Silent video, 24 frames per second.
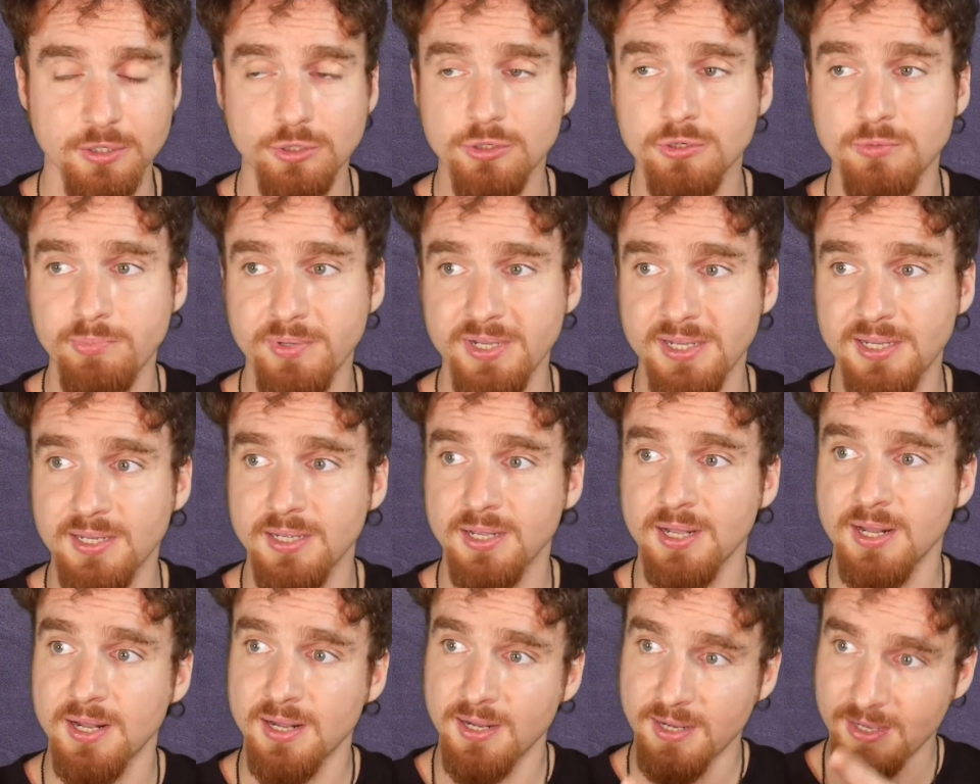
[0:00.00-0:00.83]
It could
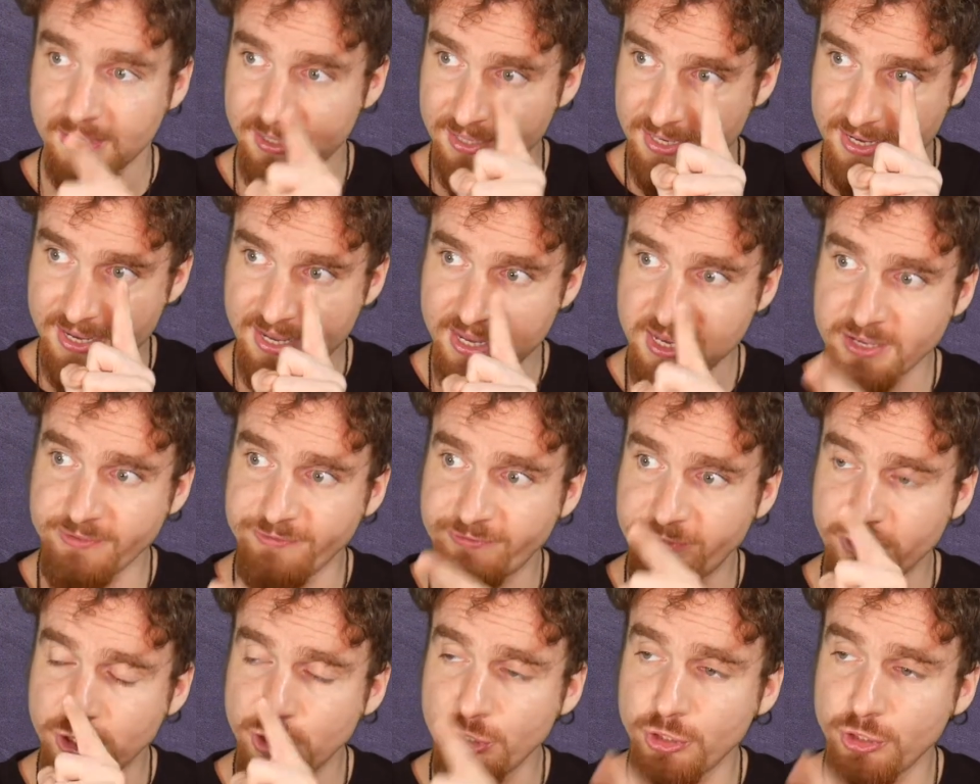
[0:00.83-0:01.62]
be like, if